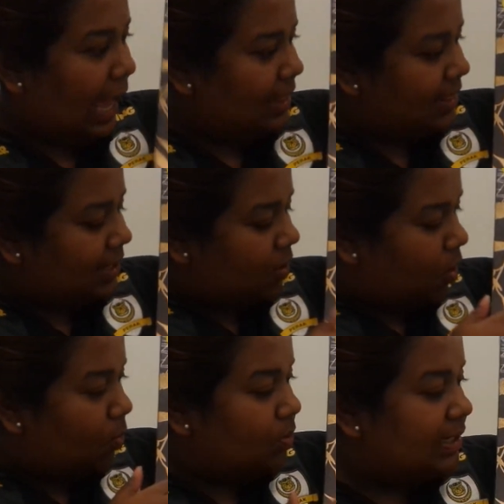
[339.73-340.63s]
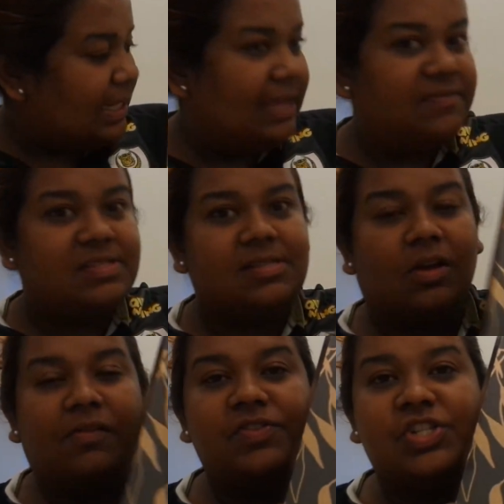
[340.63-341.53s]
And the gold leaves
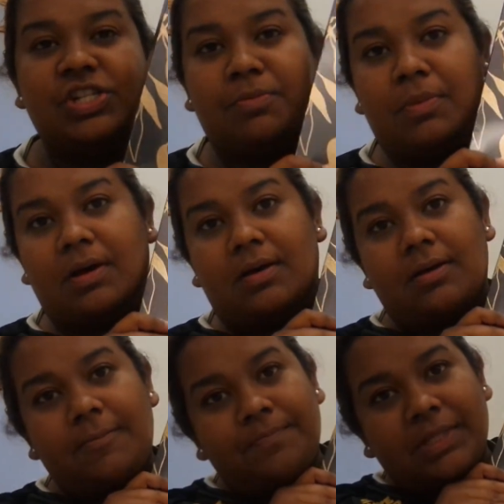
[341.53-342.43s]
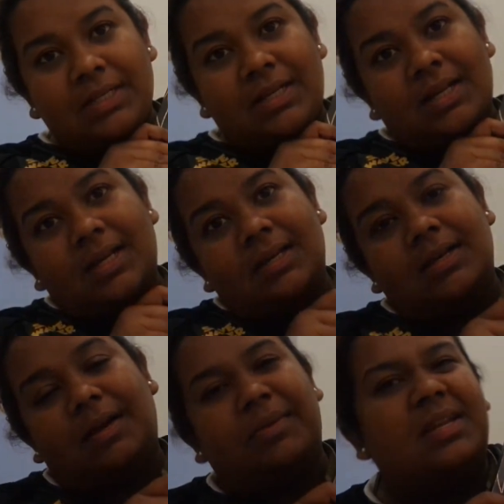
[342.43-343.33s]
sort of shimmer.
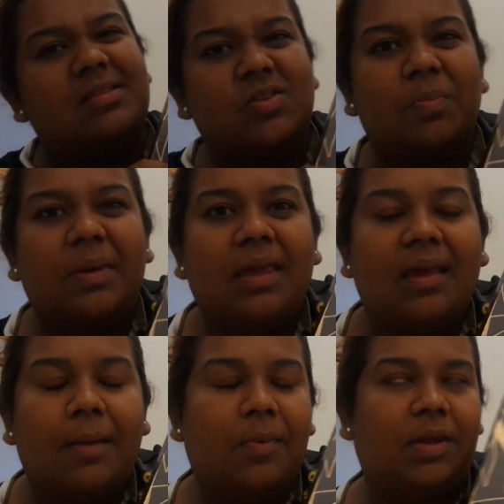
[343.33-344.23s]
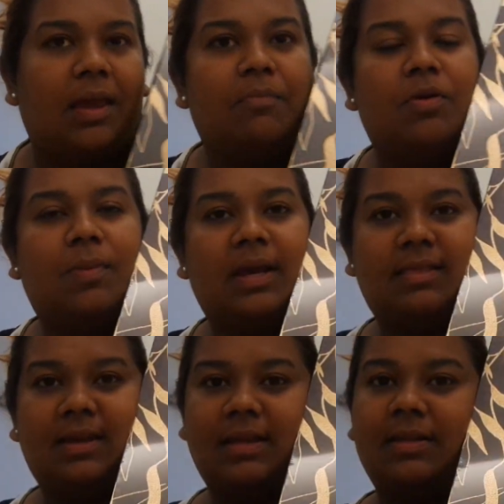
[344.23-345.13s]
I mean, it's not picking up on camera, but I
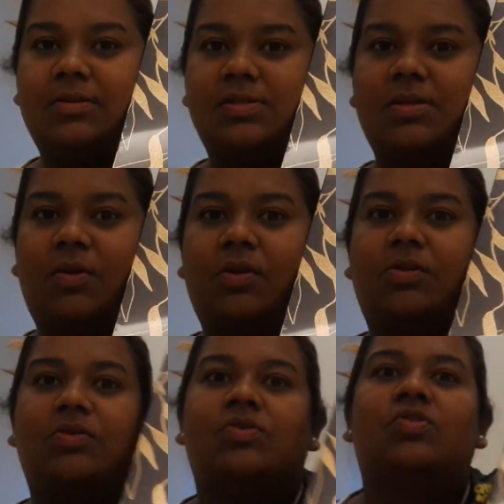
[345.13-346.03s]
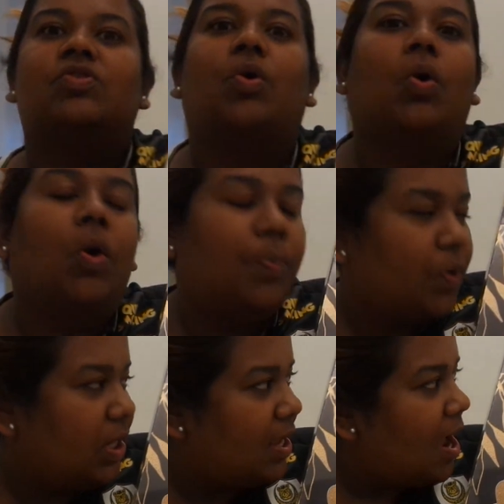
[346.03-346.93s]
think it's gonna look so
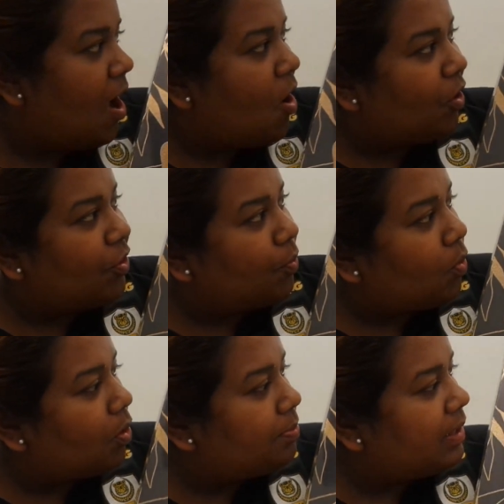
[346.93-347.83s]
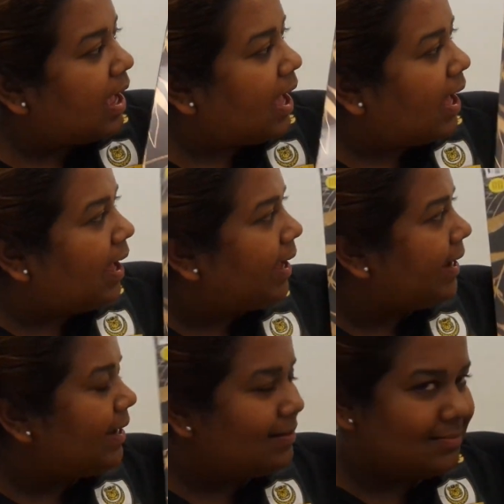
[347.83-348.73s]
pretty on the wall
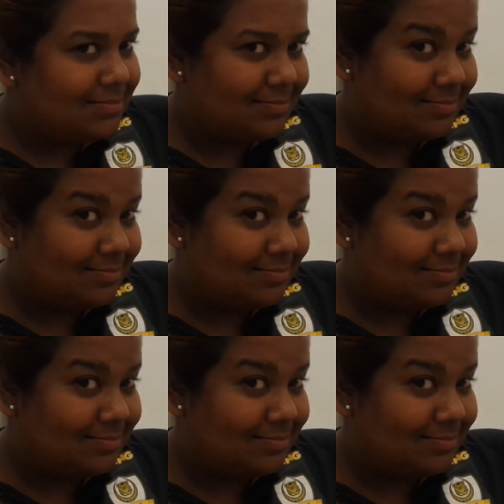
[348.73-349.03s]
behind.